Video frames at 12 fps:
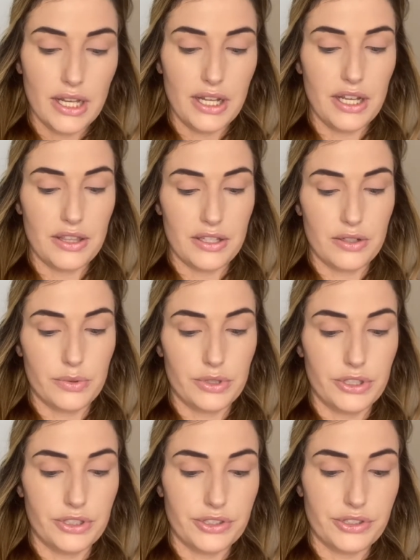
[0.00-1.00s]
And then we're
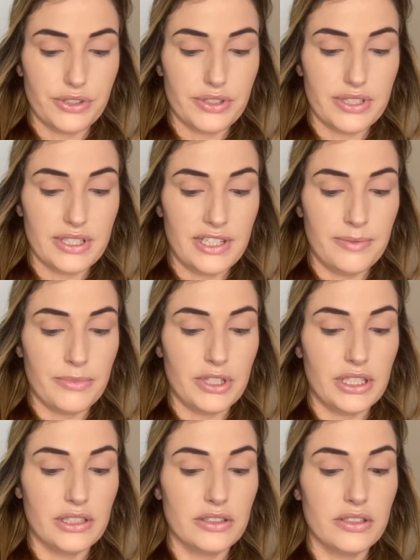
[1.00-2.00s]
going to do the same
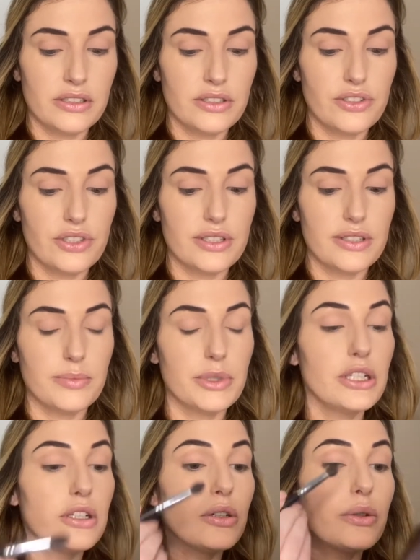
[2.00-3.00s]
thing, just a bit
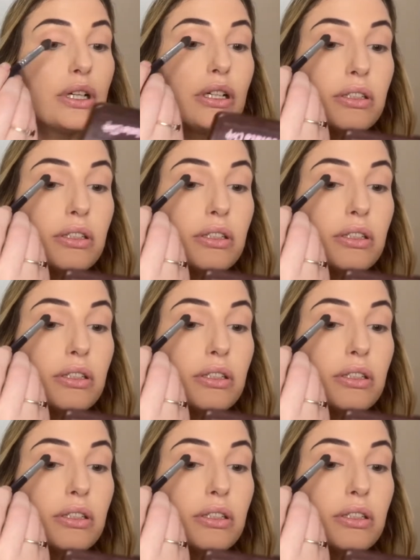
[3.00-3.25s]
lower.